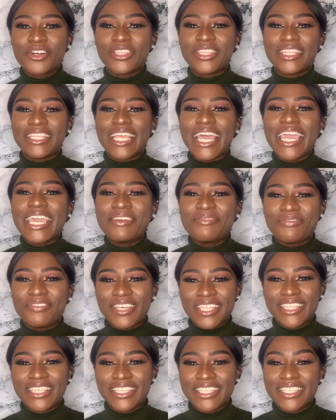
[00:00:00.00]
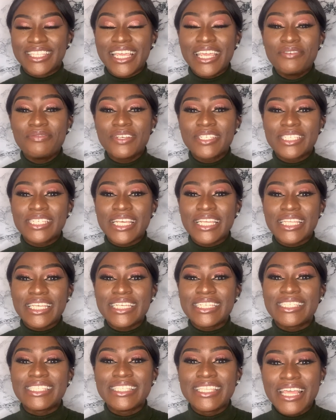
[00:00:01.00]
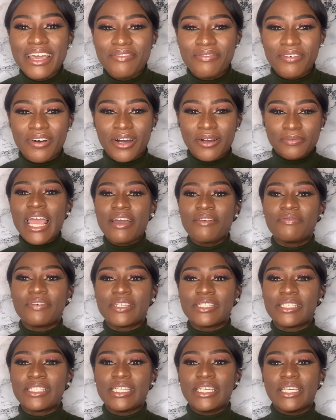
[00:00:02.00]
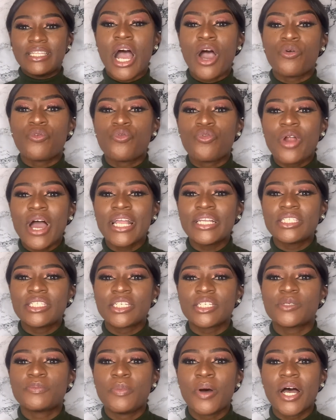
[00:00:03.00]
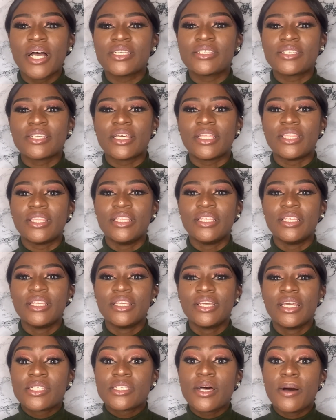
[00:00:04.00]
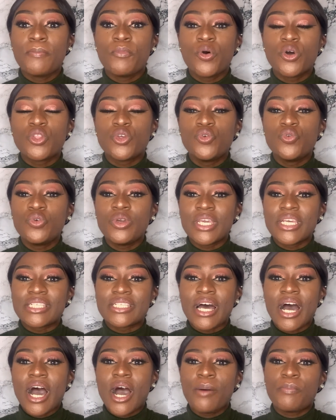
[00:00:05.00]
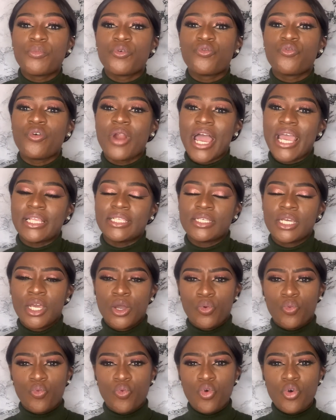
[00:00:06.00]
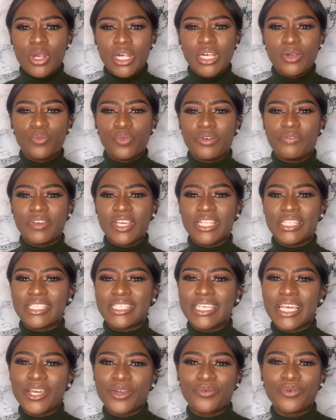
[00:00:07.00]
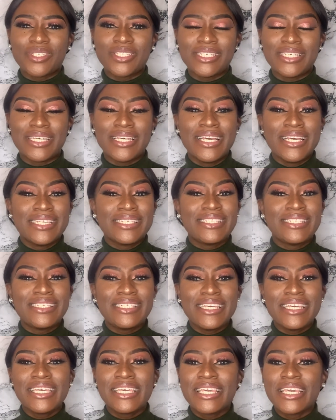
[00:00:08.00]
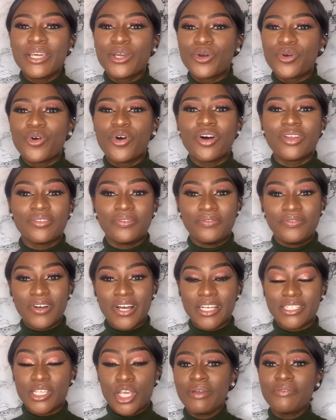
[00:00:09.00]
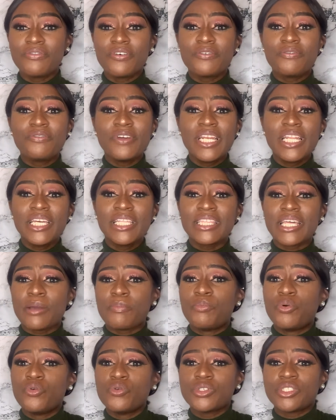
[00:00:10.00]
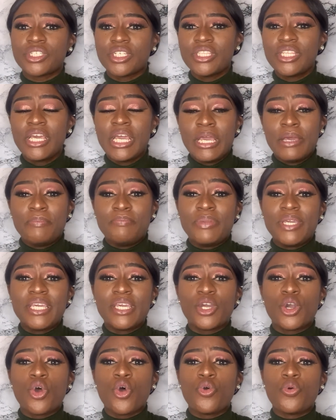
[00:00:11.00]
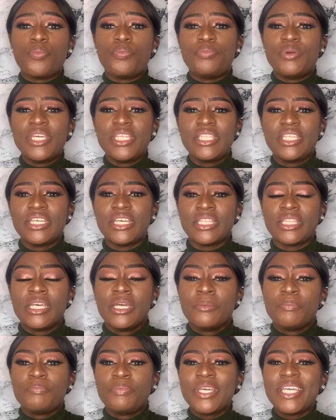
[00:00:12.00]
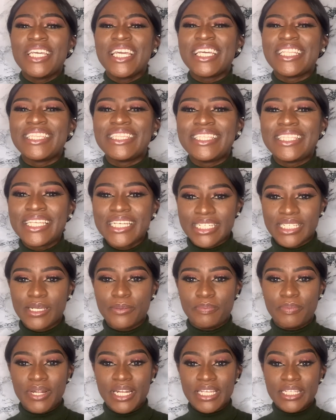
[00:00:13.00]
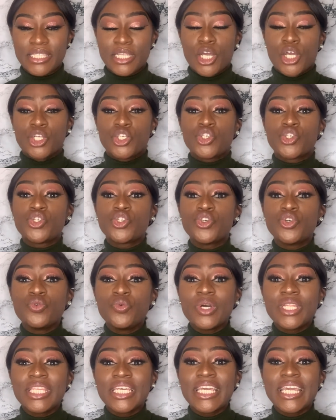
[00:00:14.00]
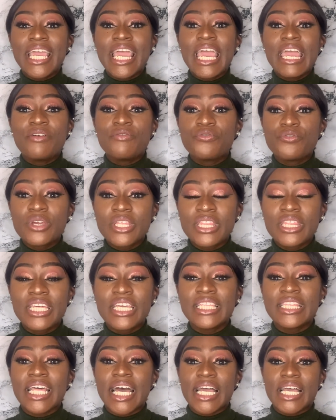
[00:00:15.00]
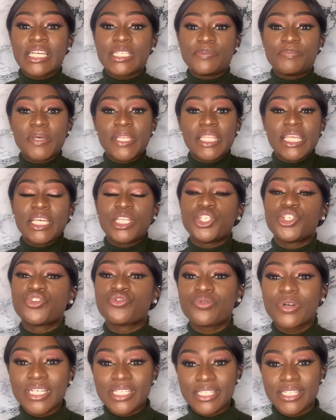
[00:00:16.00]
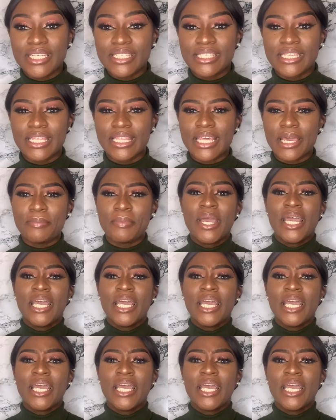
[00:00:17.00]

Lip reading: David said he's never ever seen a righteous person, someone who is upright, walking with integrity, seeking God first, fulfilling their portion, being obedient, being disciplined, stewarding everything that has been entrusted to them.